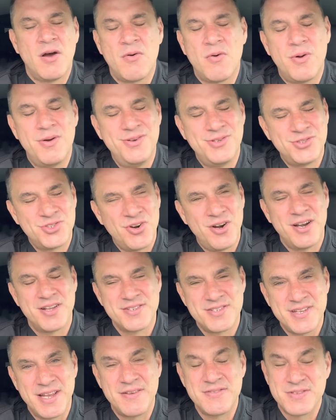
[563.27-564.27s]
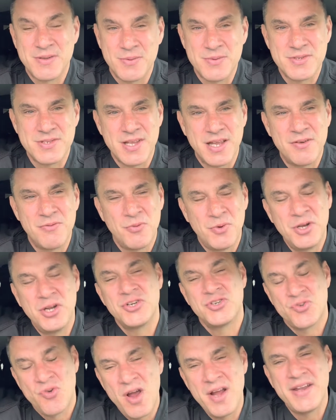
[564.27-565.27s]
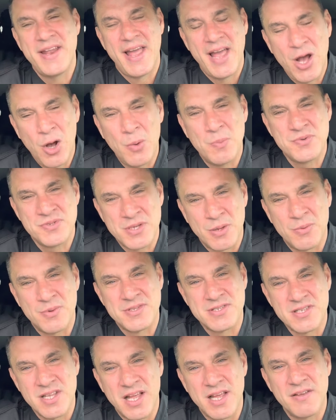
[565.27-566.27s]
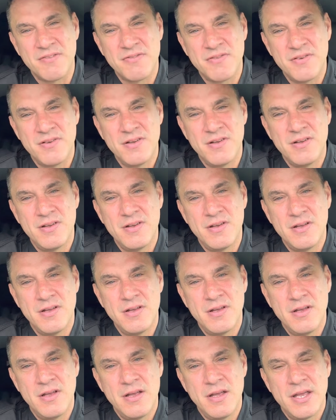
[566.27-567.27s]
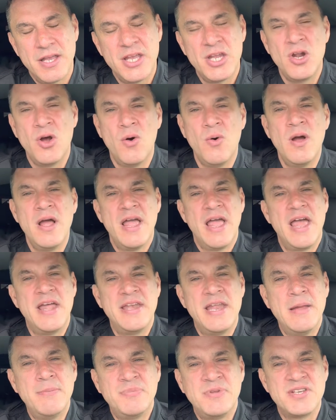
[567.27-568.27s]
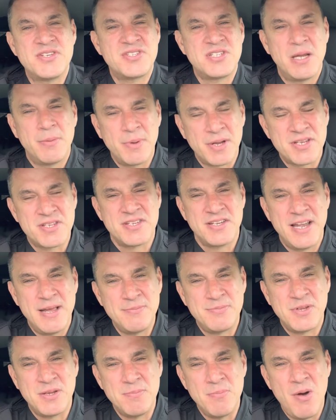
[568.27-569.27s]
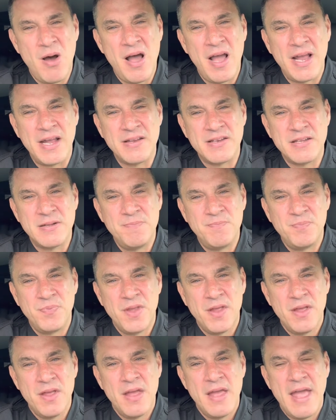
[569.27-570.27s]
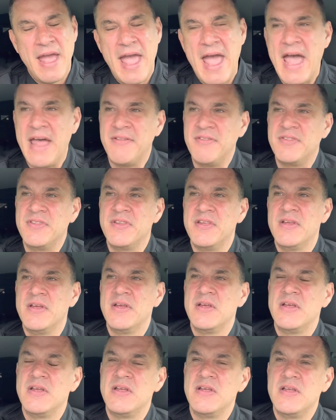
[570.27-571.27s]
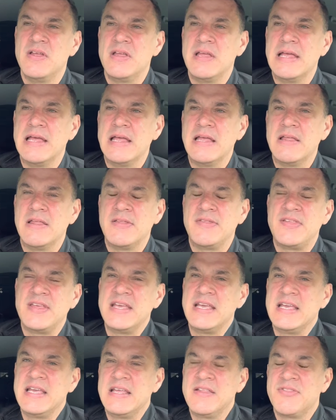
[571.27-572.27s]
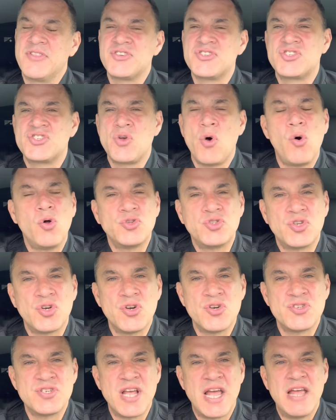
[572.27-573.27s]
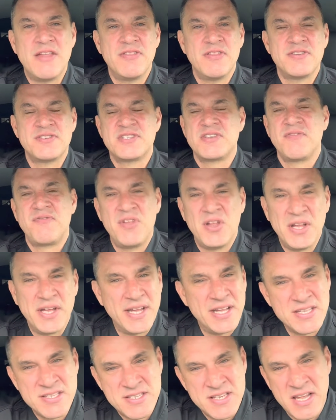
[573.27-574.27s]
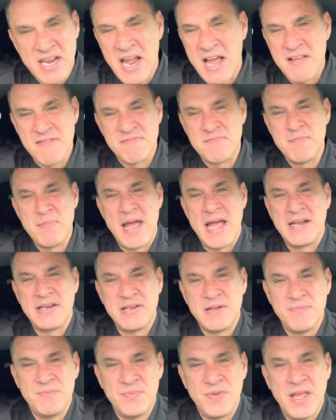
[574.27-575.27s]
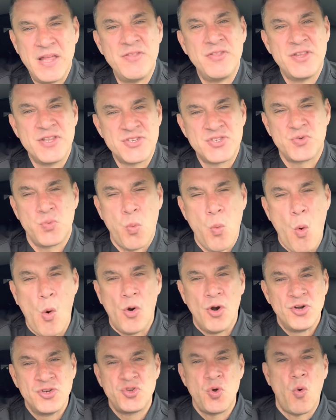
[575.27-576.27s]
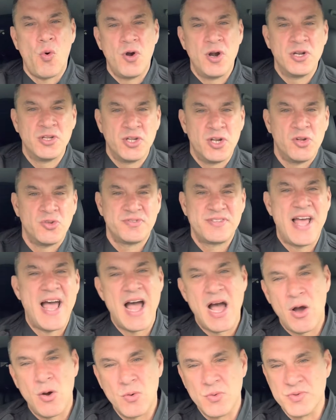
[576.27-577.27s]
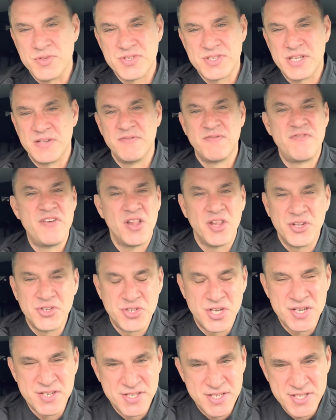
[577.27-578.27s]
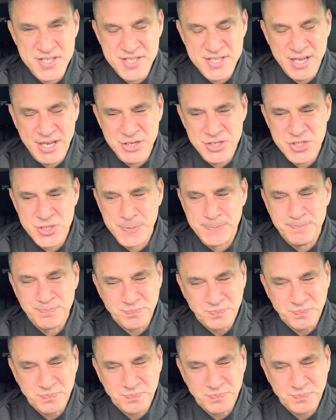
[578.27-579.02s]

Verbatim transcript: or trying to save someone's life, when you're trying to help someone's life. You know, an empty stomach's an empty mind and the the soldiers and the civilians that I've met in this worn torn little towns and villages and such